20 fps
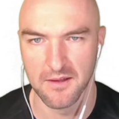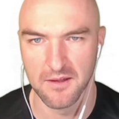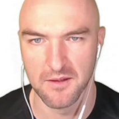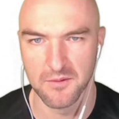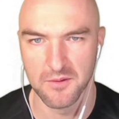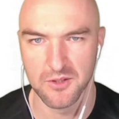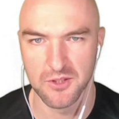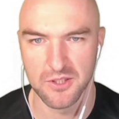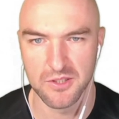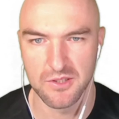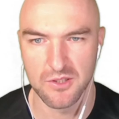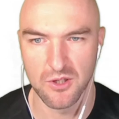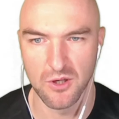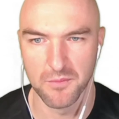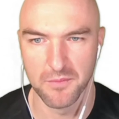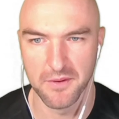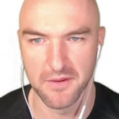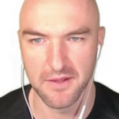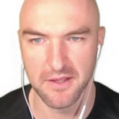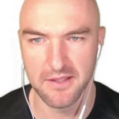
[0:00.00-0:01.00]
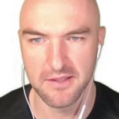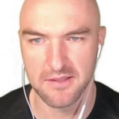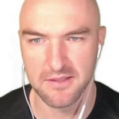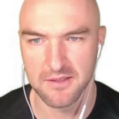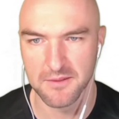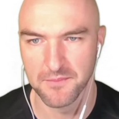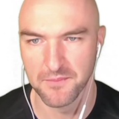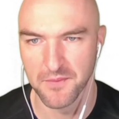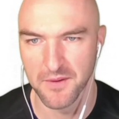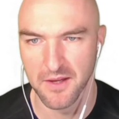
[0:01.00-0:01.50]
we just copy
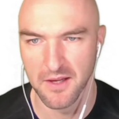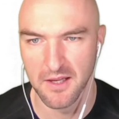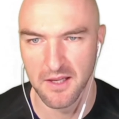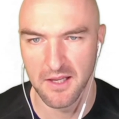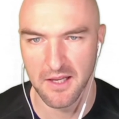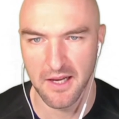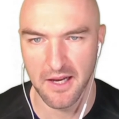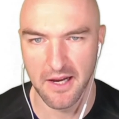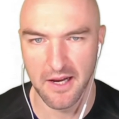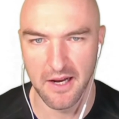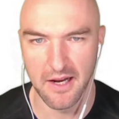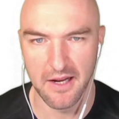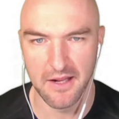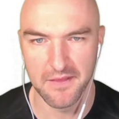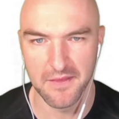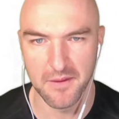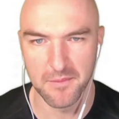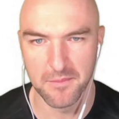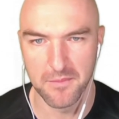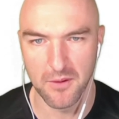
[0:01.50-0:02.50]
this, and the